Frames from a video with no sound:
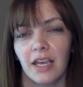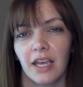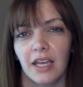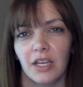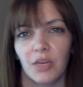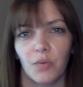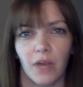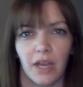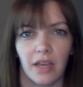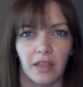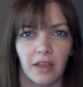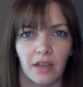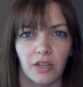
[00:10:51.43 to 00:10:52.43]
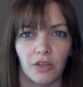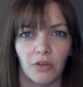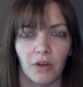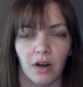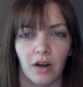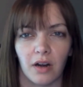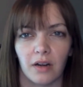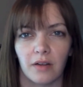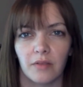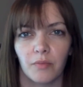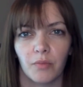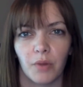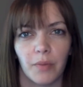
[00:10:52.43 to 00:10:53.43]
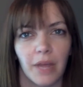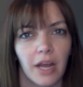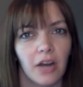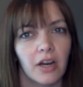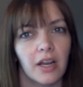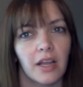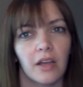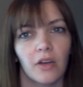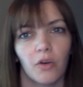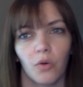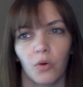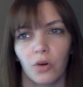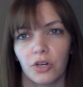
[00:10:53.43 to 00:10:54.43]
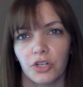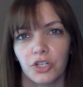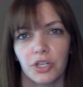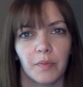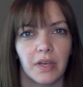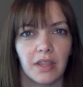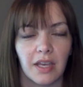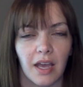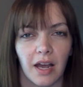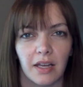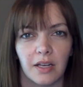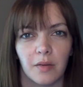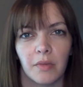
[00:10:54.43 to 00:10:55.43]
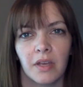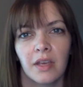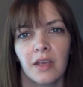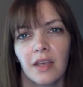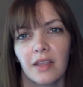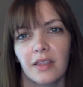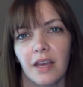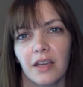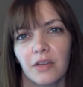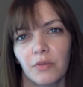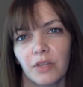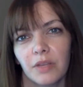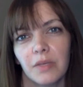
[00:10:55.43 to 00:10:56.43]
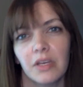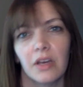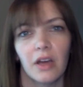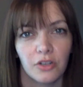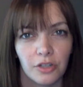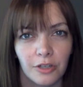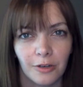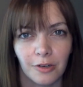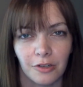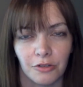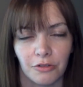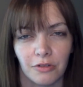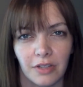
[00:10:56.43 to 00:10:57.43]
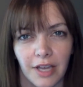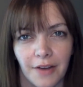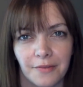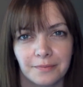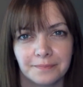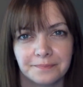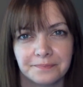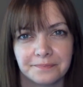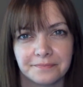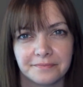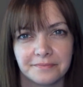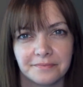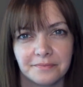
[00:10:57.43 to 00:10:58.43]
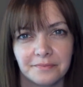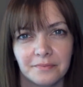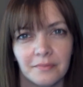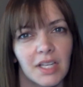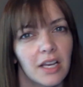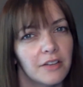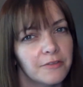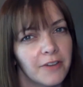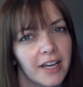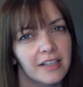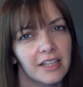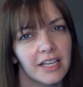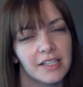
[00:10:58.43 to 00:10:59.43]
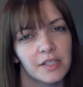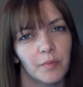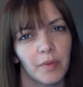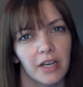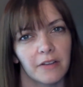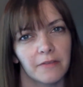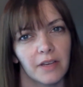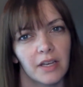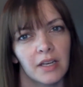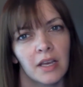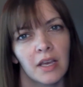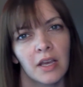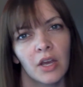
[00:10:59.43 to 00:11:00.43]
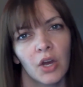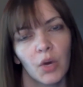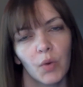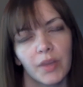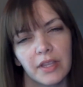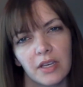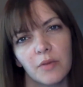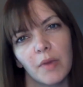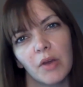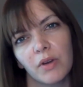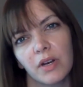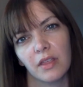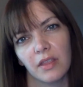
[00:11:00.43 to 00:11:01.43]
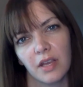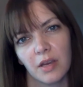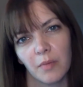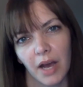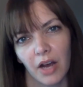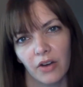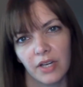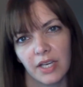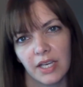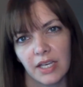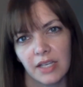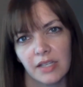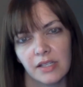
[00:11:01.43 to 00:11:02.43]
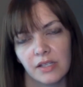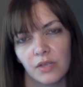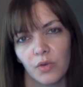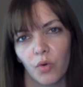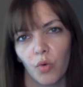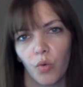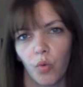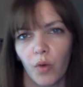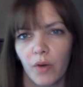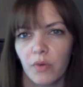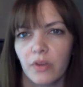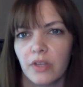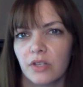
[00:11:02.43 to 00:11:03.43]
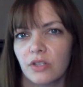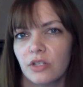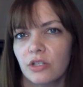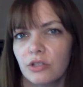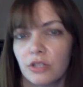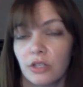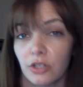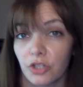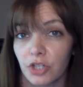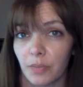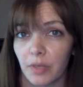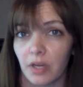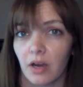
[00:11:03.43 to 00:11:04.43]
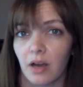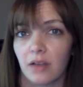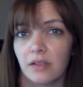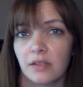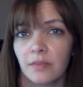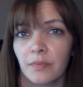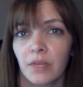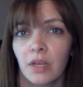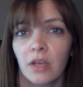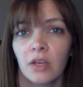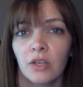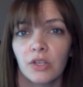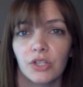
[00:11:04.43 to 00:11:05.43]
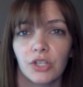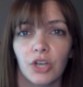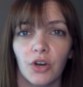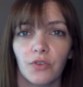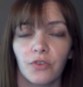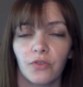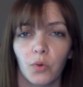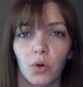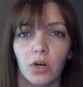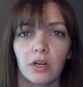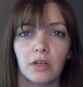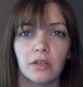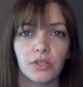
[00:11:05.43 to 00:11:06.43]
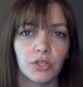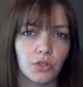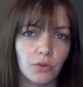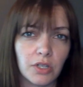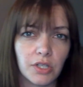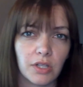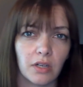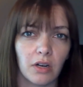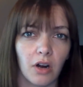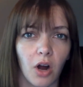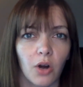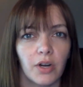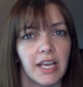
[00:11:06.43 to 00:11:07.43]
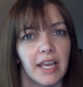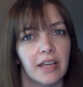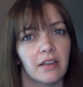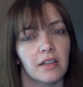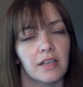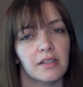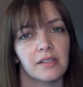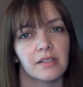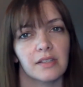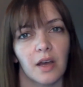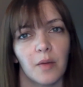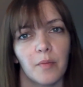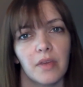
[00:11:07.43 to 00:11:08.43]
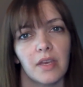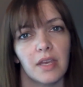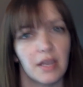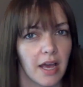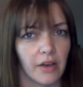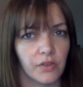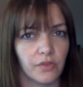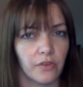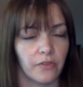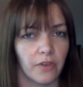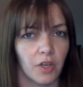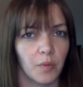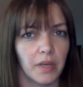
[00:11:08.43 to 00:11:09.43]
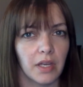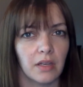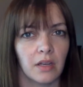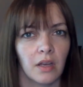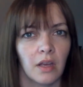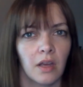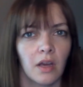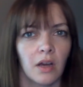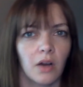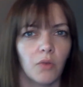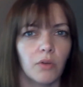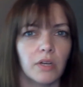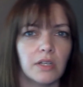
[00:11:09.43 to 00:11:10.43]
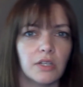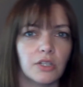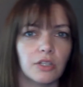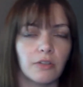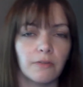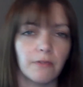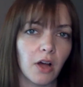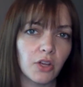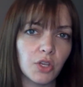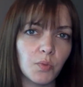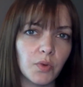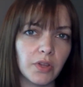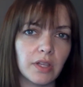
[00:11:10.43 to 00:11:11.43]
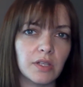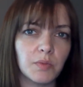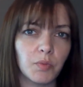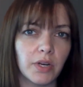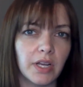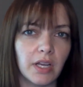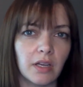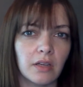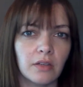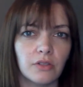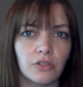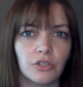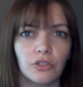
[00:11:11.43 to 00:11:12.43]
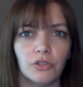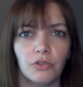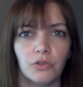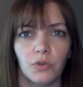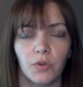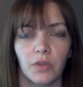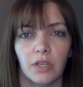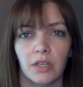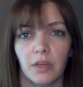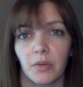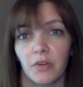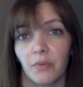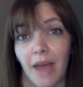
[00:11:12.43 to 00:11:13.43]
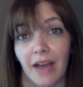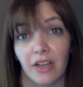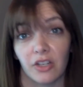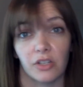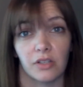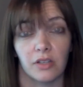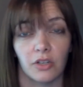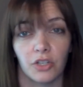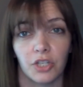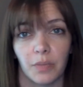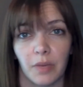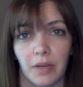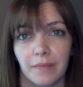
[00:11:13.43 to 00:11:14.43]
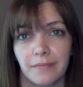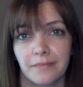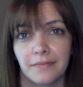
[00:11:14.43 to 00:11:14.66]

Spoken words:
any way that you are preparing or shipping the item, that can really be under your control now. And finally, as a benefit, one thing you may think about is, what will this do to your shipping costs? So for stores that are already handling some in-house fulfillment, what additional volume will this bring to the number of packages that you're shipping?